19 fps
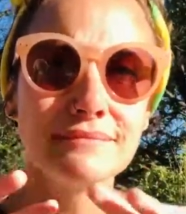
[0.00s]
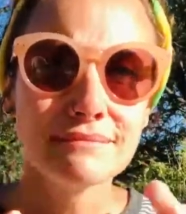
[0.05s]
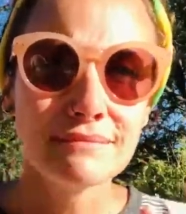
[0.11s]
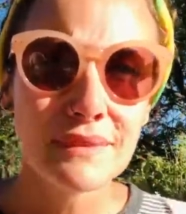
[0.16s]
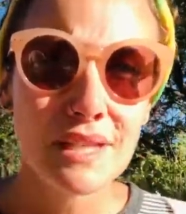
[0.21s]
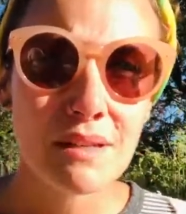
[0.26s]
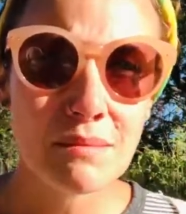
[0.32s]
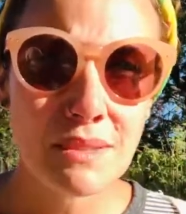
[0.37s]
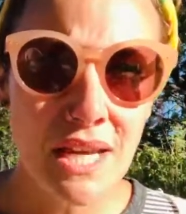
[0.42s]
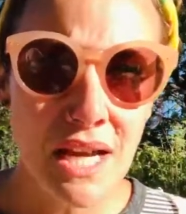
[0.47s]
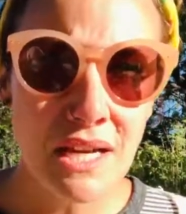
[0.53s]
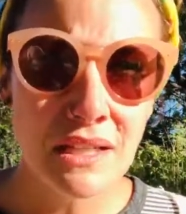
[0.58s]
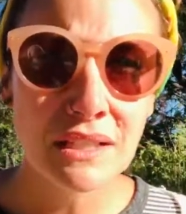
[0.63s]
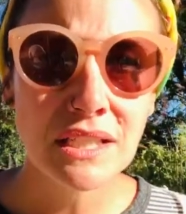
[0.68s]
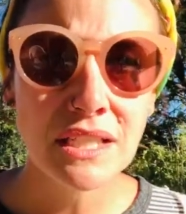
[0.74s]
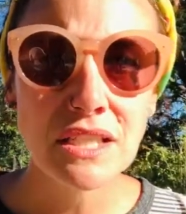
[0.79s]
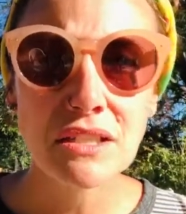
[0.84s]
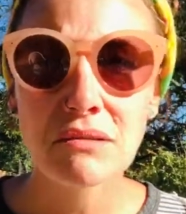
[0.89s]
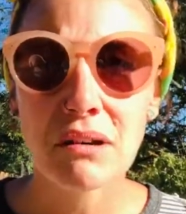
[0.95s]
I'm
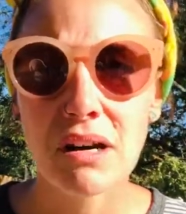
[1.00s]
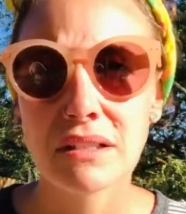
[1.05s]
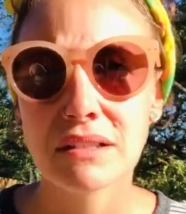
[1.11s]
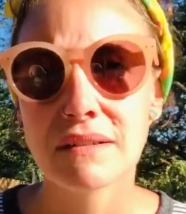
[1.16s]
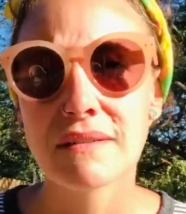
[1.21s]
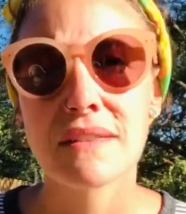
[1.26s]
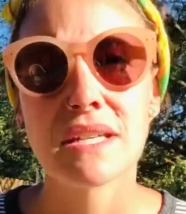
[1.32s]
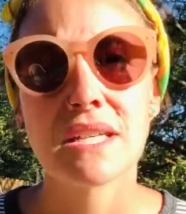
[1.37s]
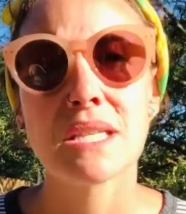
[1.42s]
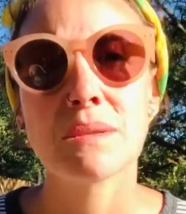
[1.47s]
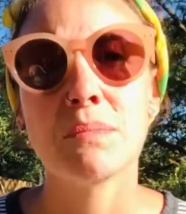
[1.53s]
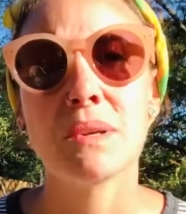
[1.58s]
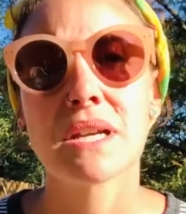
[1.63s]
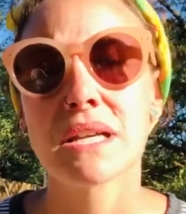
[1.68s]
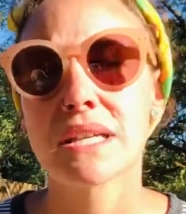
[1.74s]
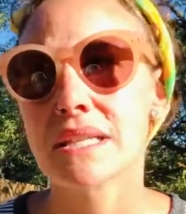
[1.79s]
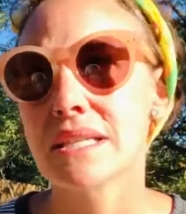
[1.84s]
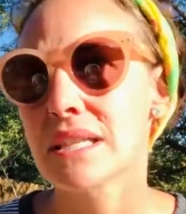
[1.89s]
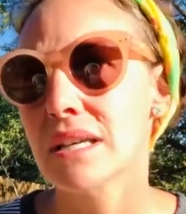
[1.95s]
telling you all of this
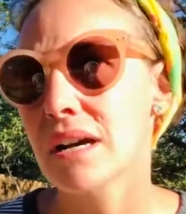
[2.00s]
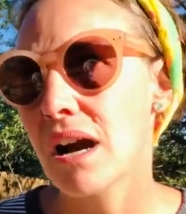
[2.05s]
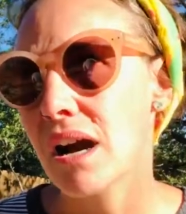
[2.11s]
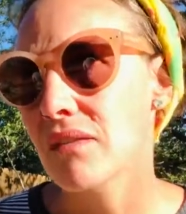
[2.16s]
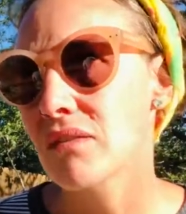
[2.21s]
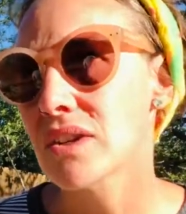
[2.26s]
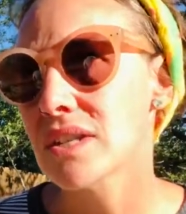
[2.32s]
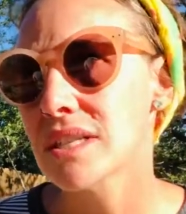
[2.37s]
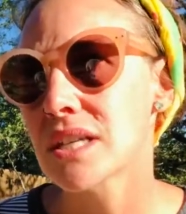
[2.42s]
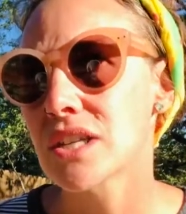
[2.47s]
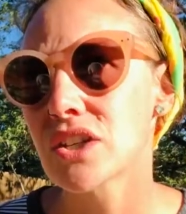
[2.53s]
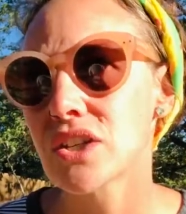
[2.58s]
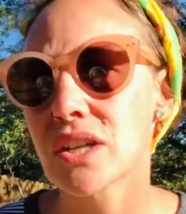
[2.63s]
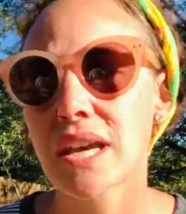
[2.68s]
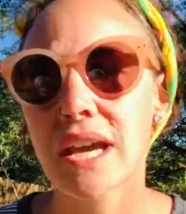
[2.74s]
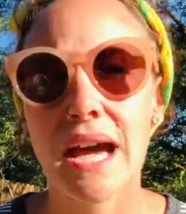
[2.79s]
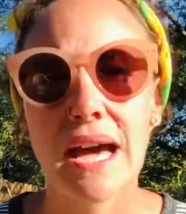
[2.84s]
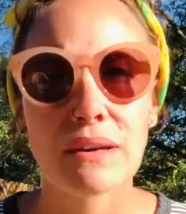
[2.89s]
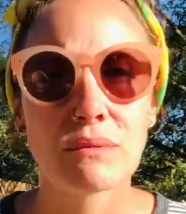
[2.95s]
because the conversation I
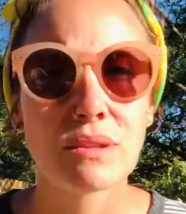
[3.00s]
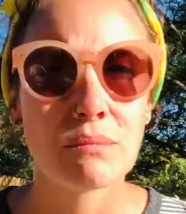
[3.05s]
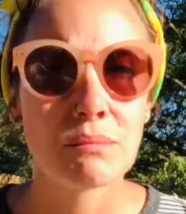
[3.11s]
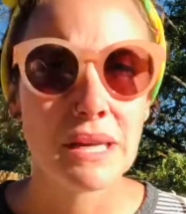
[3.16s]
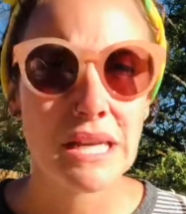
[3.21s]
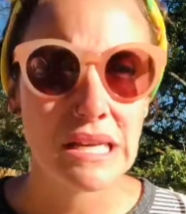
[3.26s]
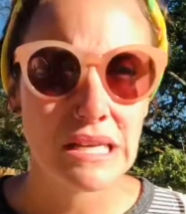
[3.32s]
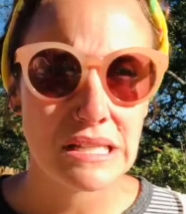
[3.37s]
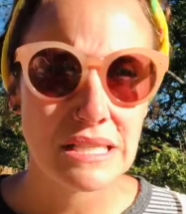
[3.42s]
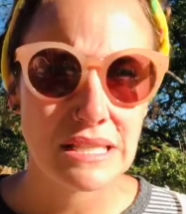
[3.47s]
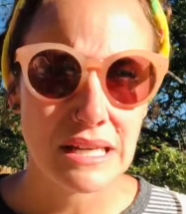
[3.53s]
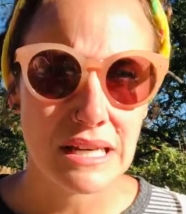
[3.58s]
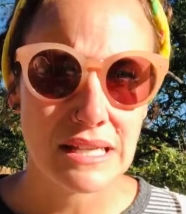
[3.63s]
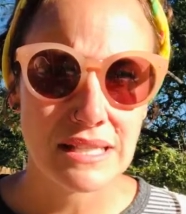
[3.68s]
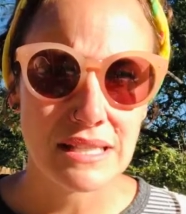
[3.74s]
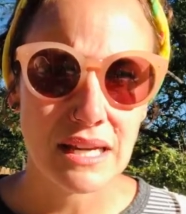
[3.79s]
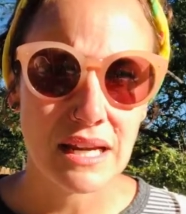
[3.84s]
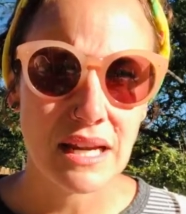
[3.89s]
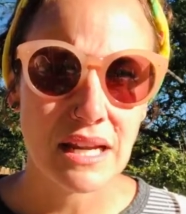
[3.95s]
had with my kids
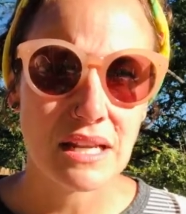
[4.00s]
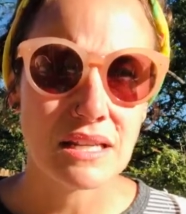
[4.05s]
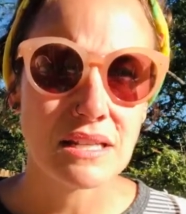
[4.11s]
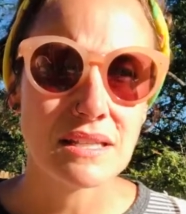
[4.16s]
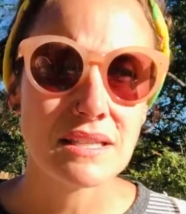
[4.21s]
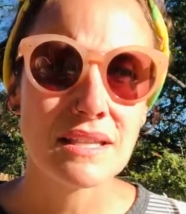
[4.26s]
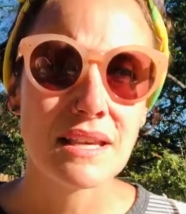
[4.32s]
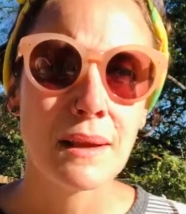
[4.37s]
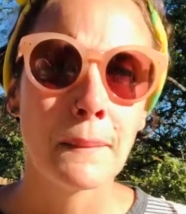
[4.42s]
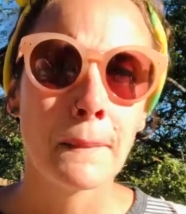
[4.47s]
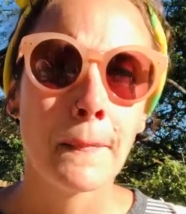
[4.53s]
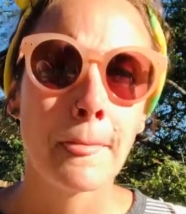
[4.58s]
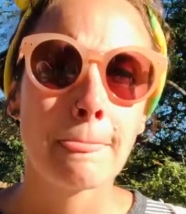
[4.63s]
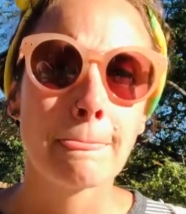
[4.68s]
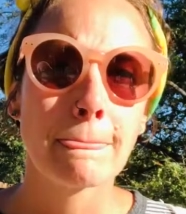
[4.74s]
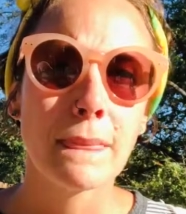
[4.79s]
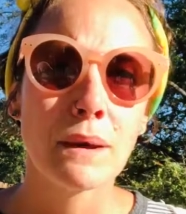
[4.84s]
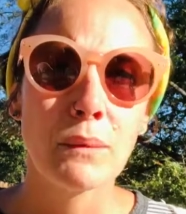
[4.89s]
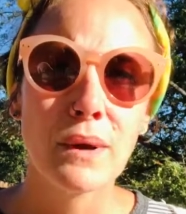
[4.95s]
last night is
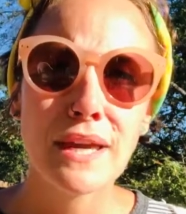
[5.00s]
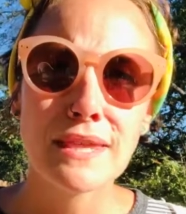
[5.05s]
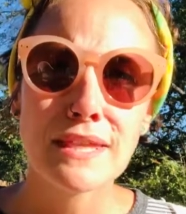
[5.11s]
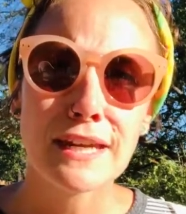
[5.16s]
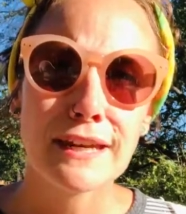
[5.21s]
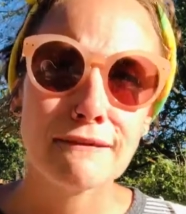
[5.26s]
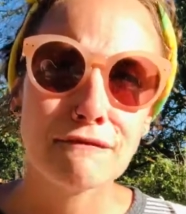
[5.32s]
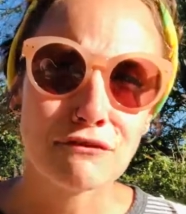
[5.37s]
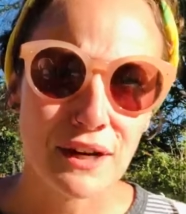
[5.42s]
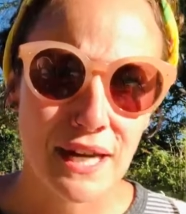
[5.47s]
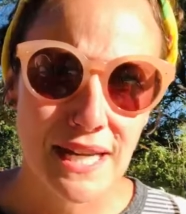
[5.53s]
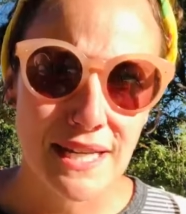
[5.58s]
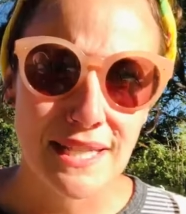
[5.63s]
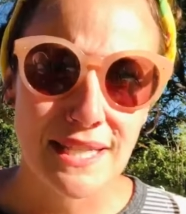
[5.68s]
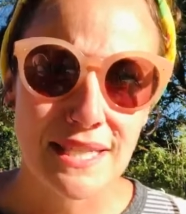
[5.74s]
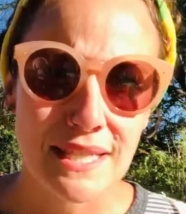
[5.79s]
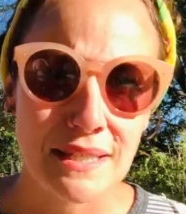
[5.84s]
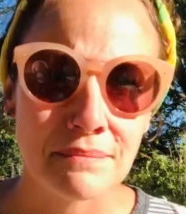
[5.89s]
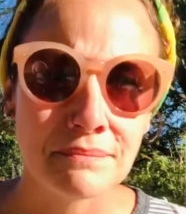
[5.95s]
the way that I've
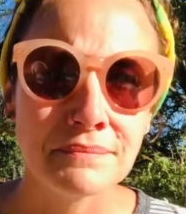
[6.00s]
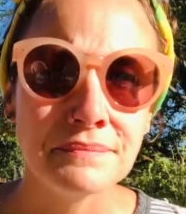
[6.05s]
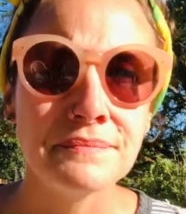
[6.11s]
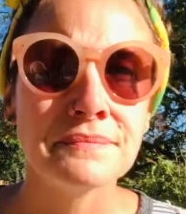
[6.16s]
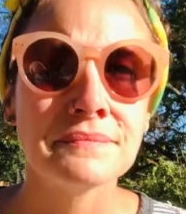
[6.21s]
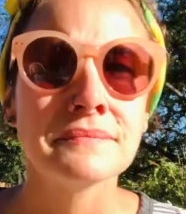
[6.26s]
raised them